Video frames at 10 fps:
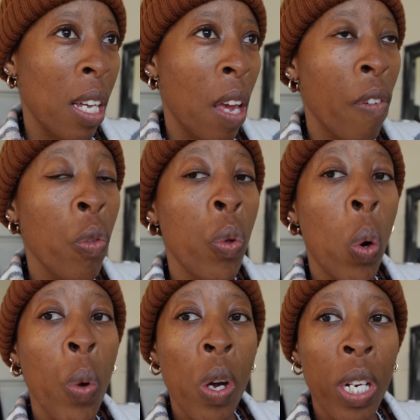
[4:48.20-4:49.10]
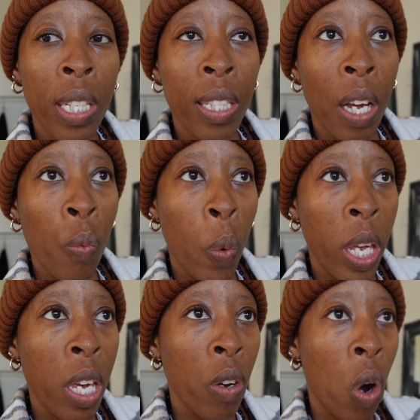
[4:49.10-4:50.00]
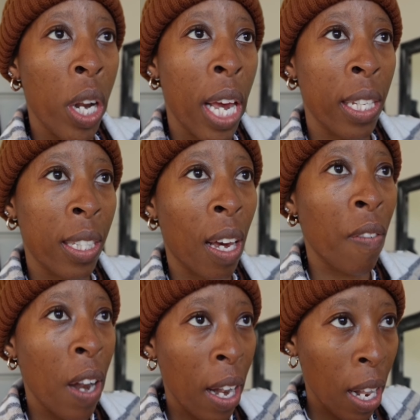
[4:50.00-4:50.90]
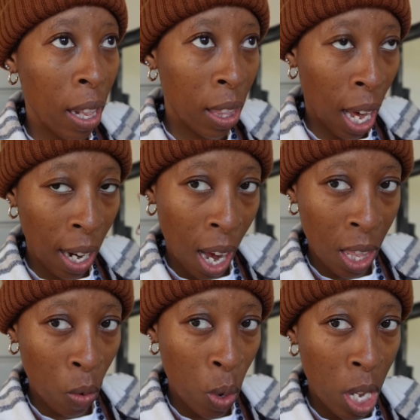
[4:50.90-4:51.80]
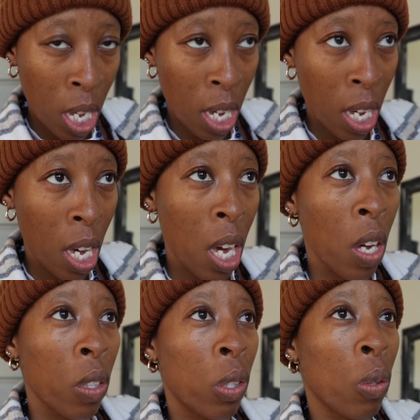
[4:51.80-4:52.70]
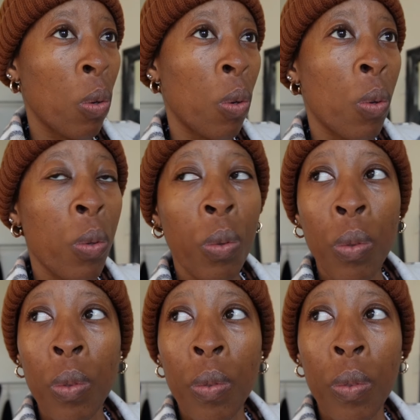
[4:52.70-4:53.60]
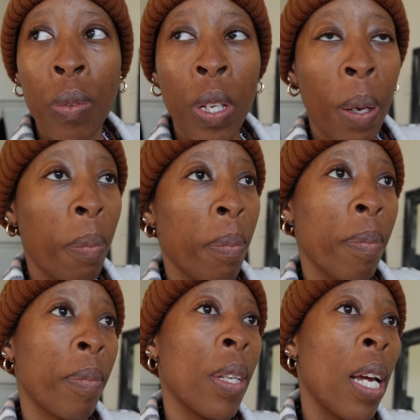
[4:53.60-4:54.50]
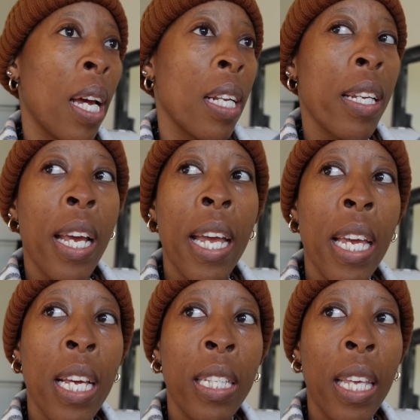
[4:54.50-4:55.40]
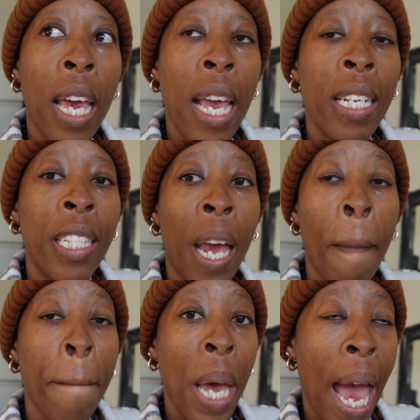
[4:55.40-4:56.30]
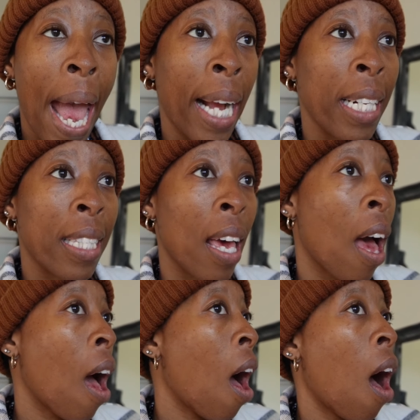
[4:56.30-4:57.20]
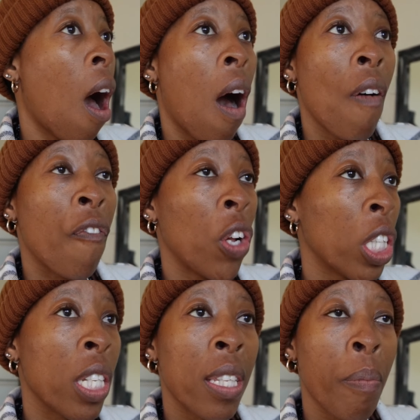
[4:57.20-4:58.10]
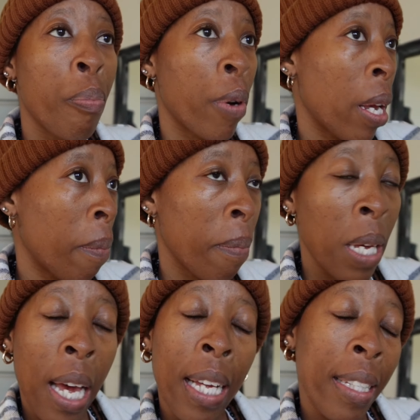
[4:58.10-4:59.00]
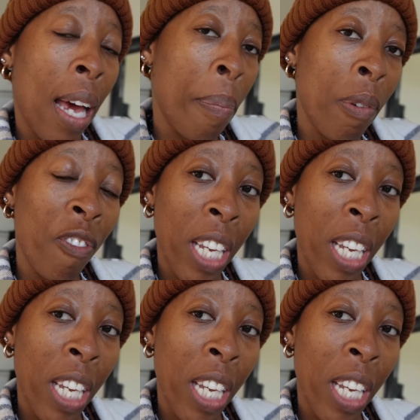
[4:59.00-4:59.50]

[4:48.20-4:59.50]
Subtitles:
Even though we are gonna start working on her stuff that other week. So yeah, today is a jam-packed, full to the brim type of